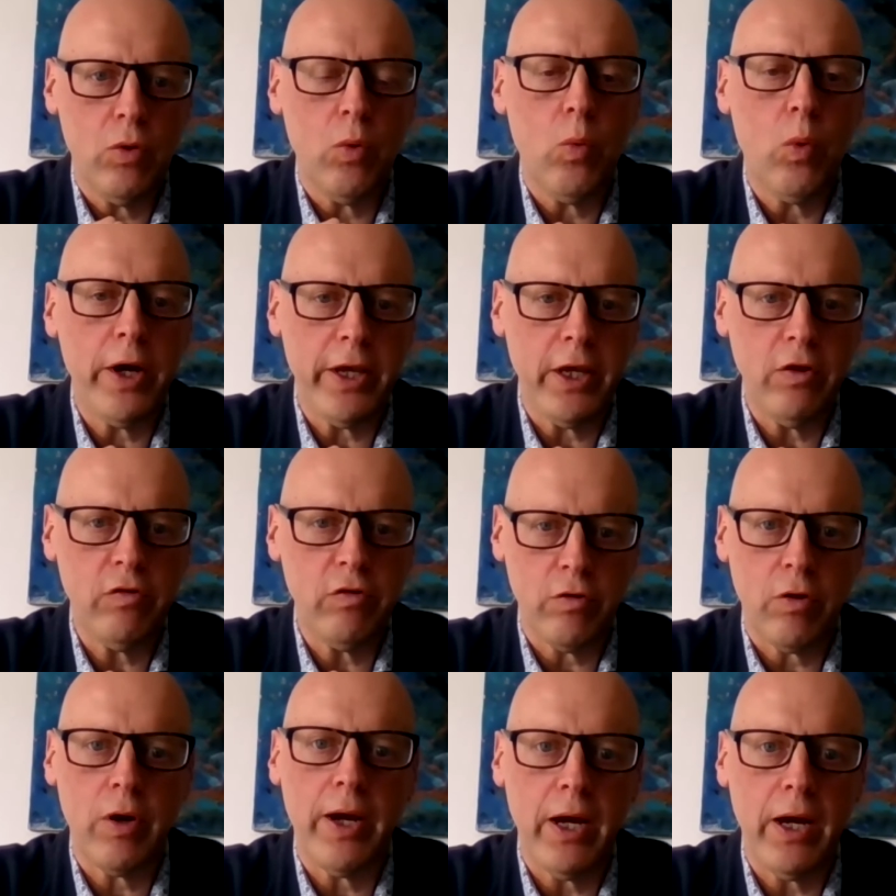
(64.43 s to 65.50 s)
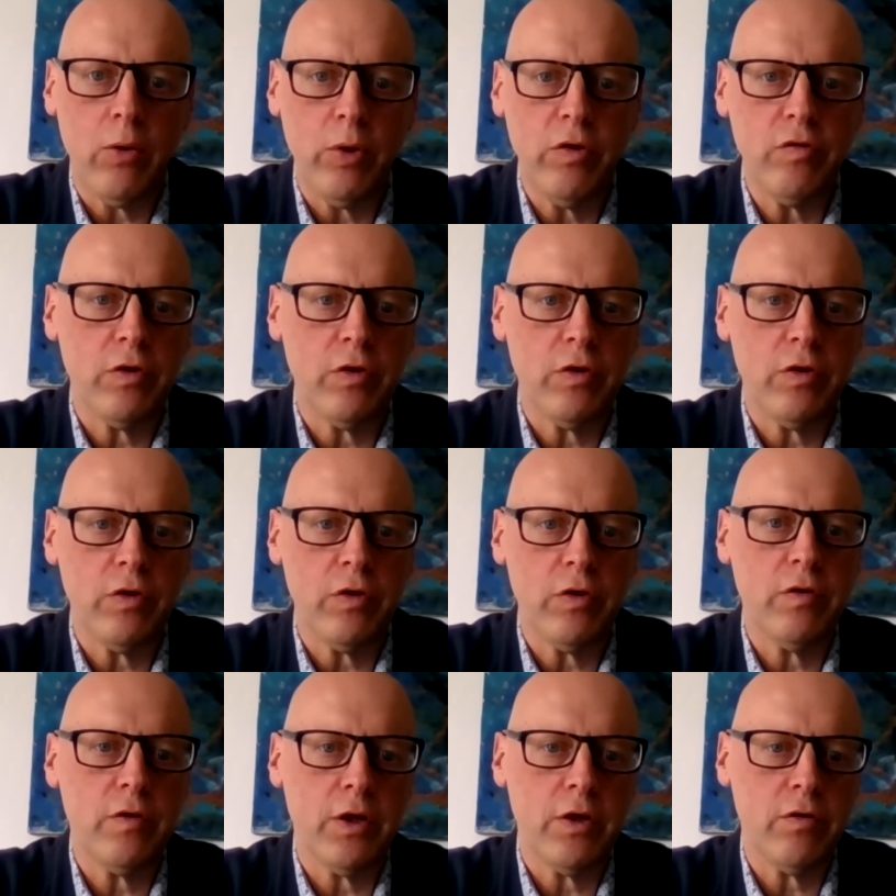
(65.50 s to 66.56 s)
why is it, or how is
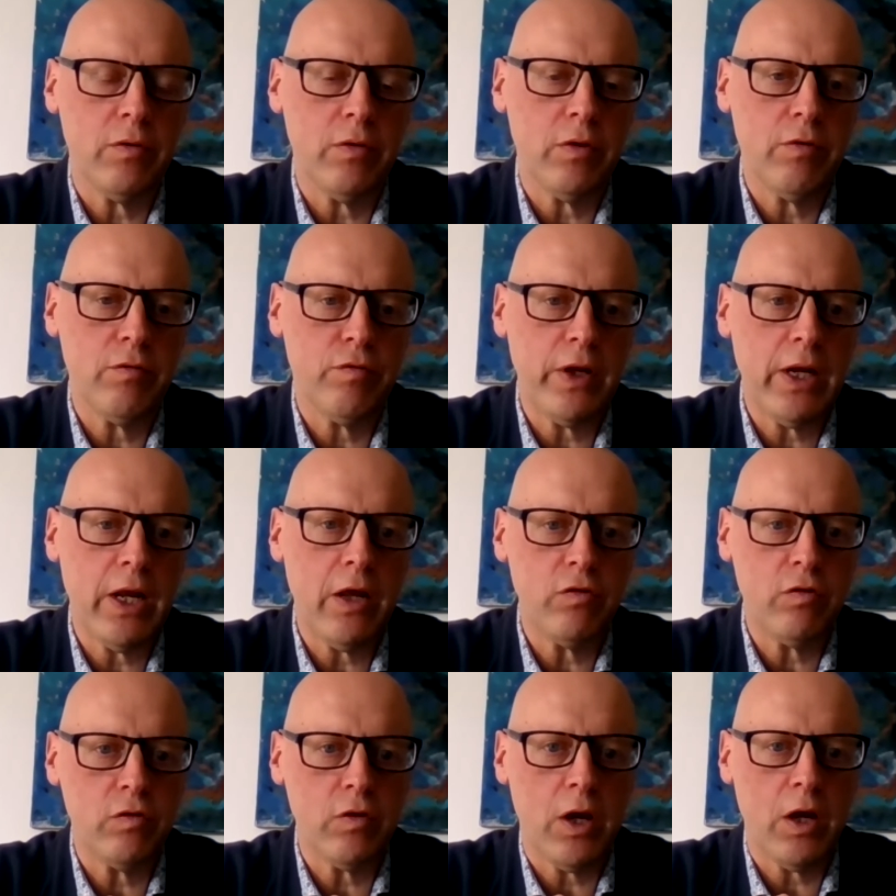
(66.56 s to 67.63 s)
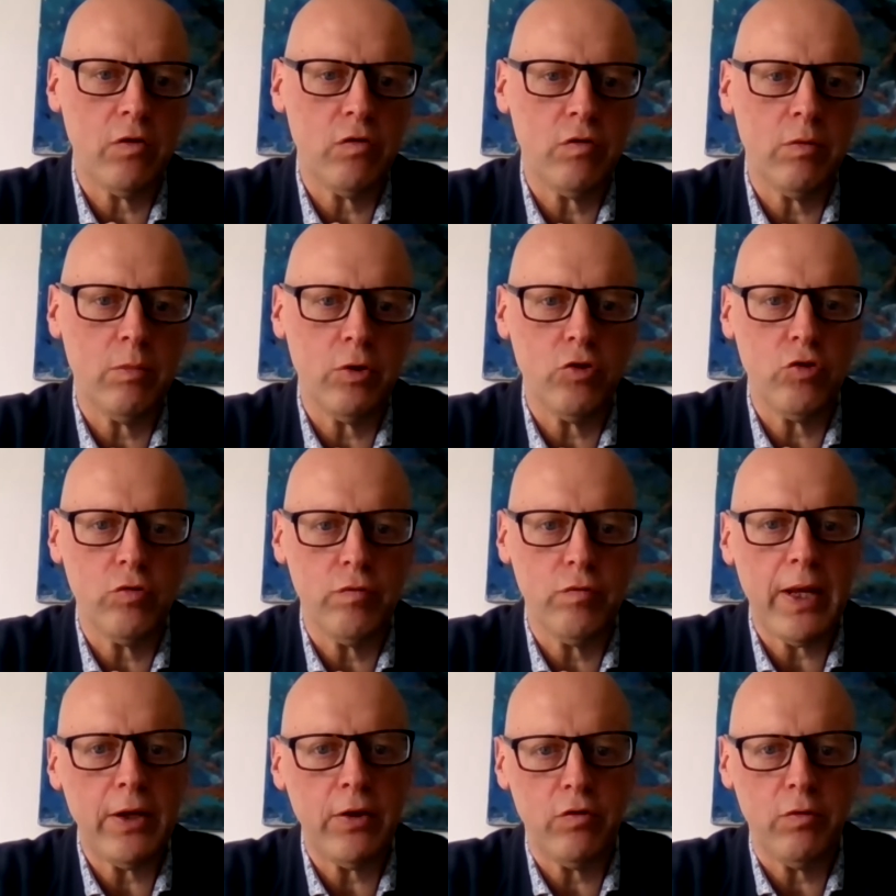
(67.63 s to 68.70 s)
it that freelancers add so much
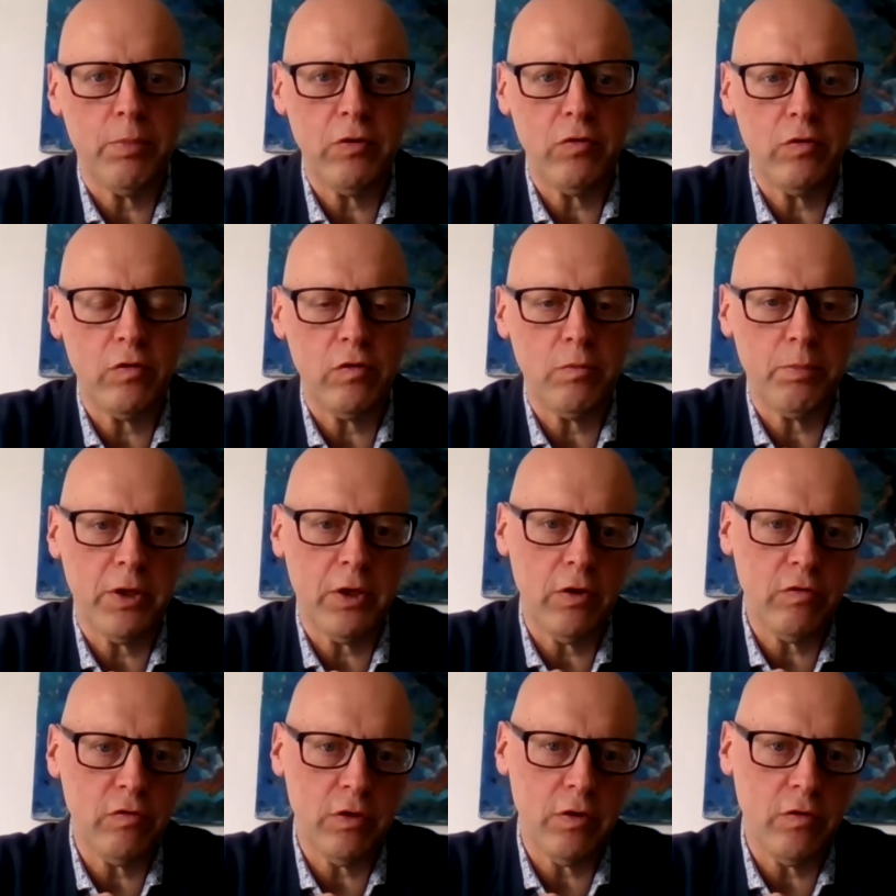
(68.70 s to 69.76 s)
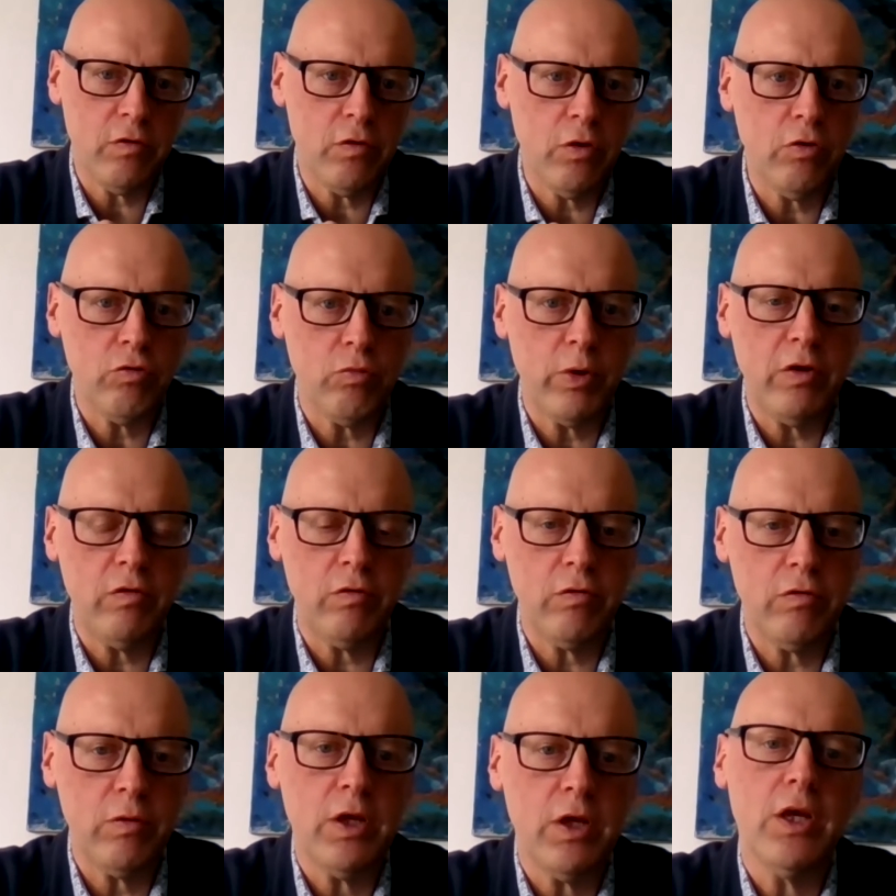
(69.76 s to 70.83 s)
value to businesses? Because it's those
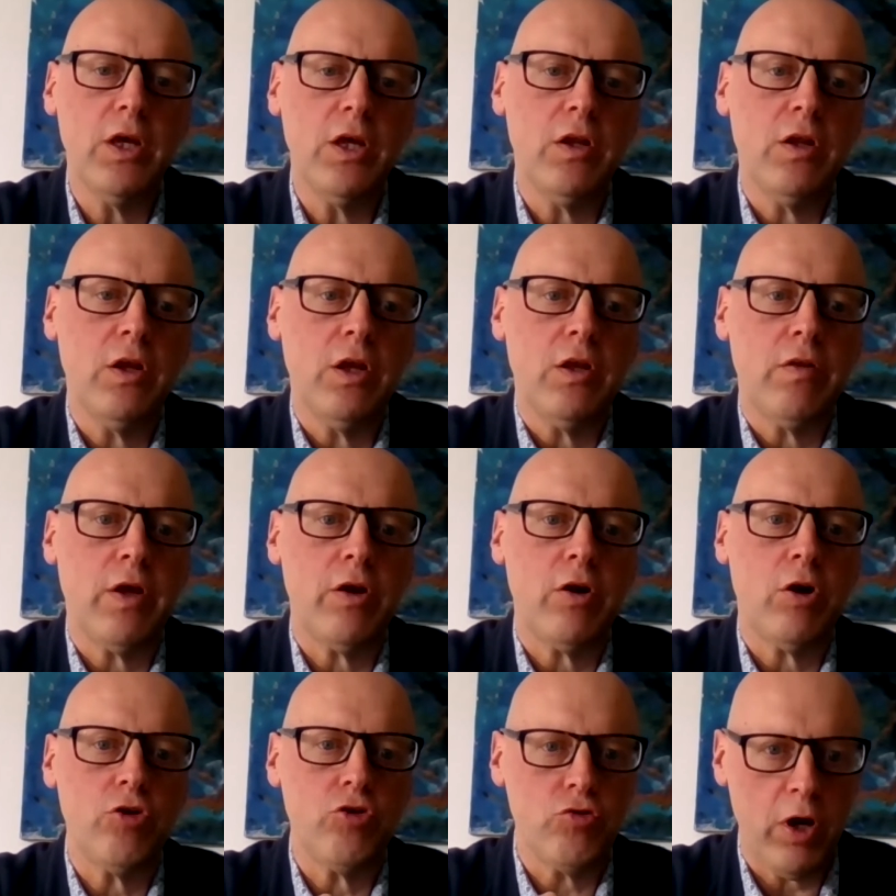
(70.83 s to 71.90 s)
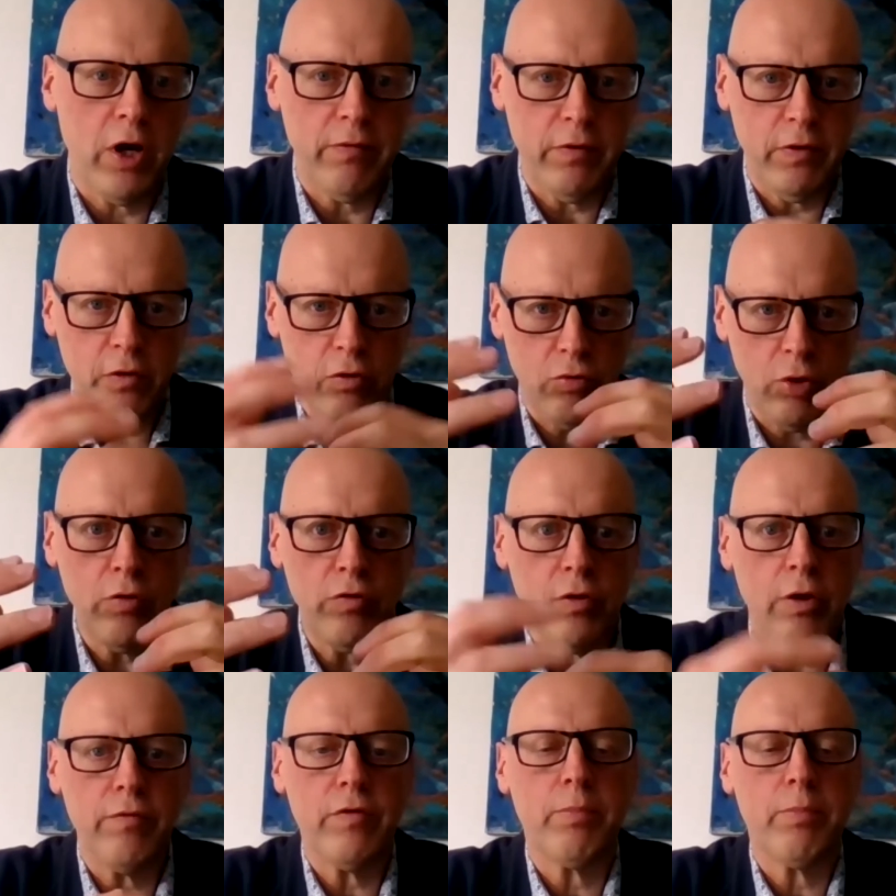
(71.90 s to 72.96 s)
reasons that are driving the growth
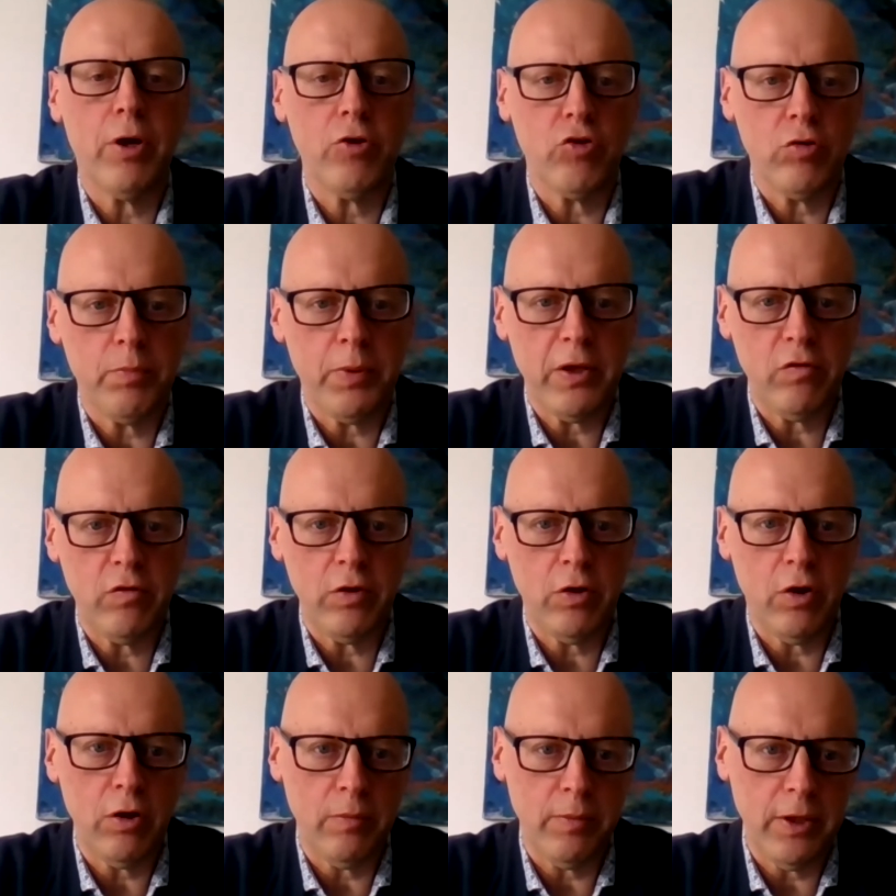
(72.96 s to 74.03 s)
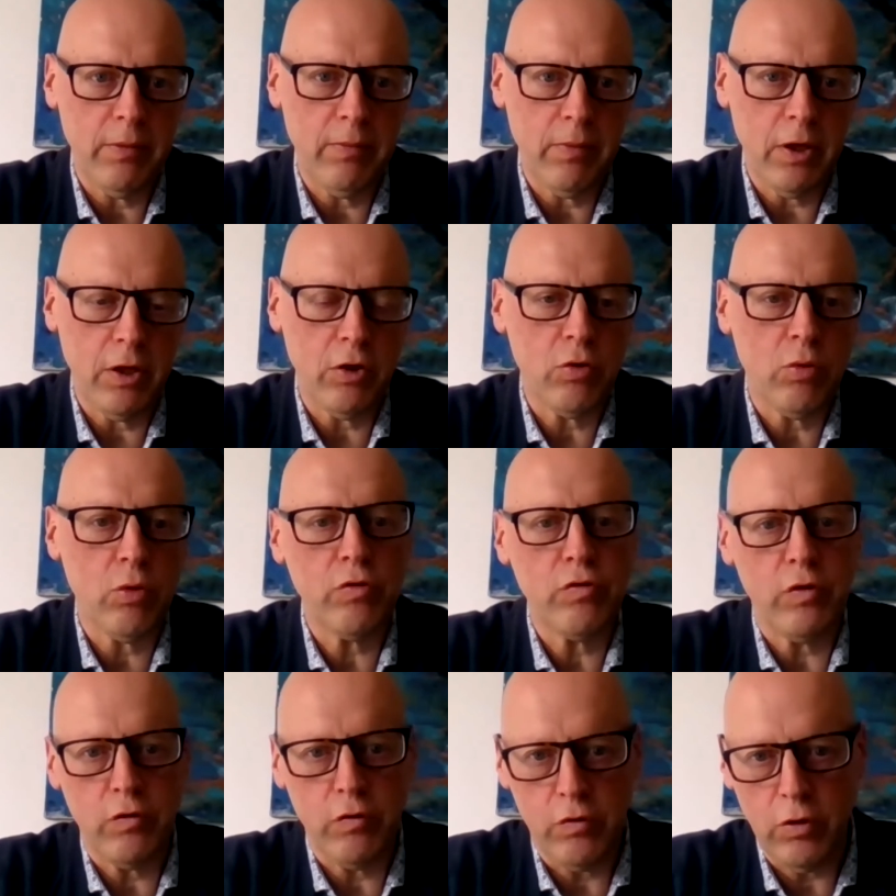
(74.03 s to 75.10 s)
of the project-based economy. And of course,
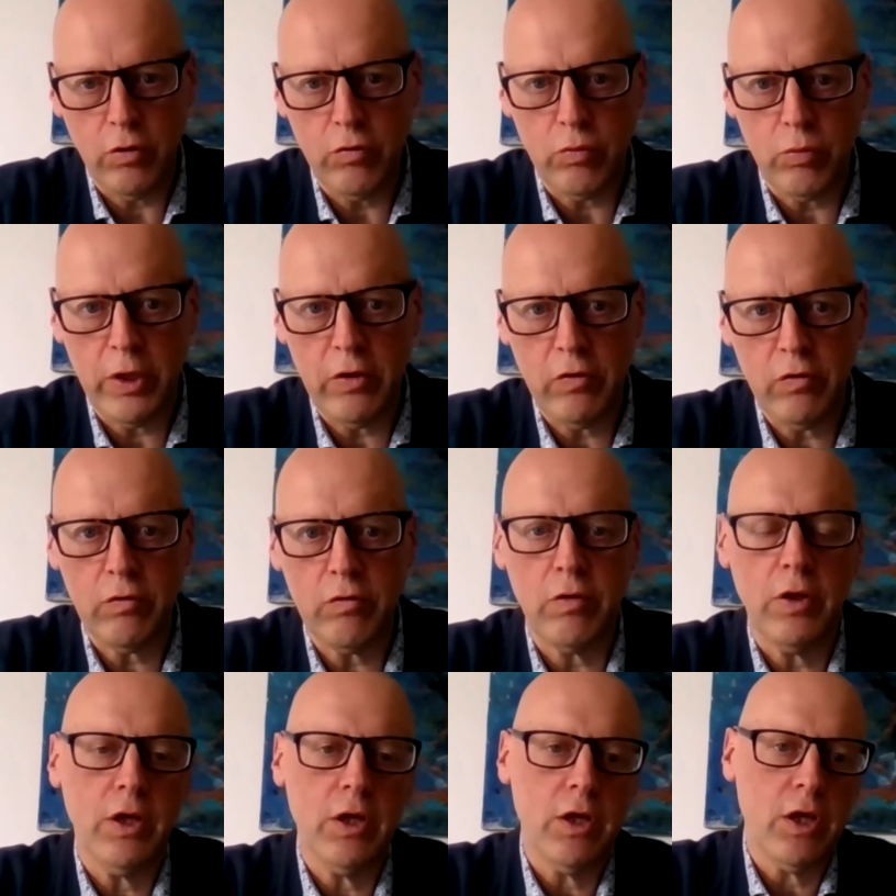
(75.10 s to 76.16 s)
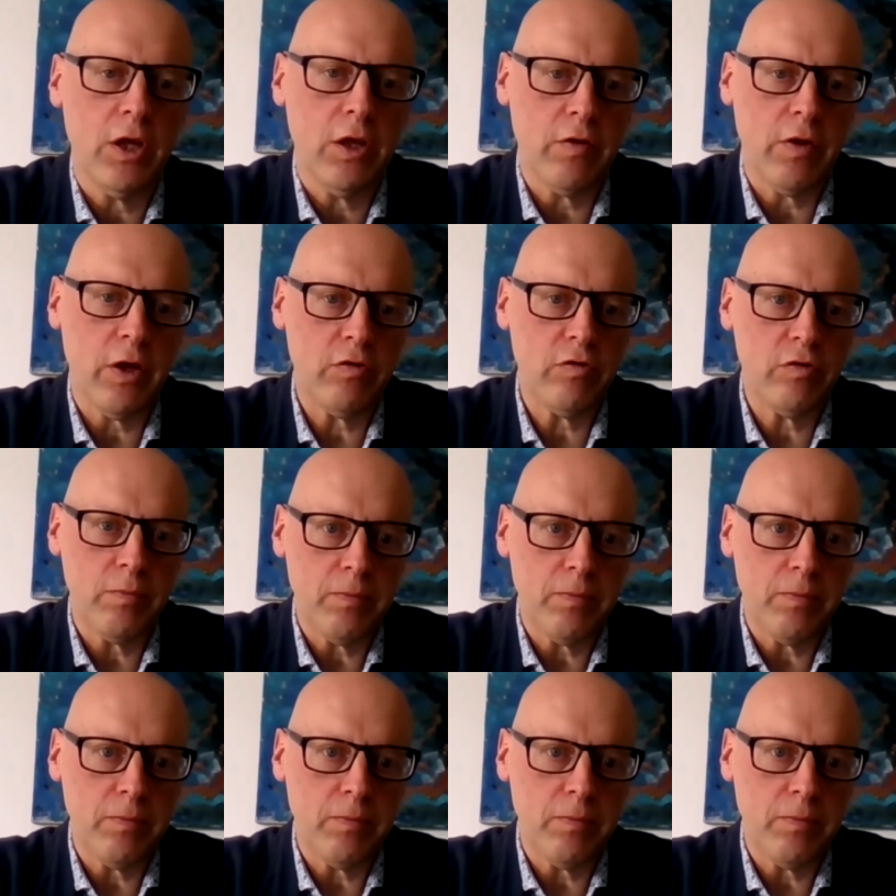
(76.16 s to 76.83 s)
it's those reasons that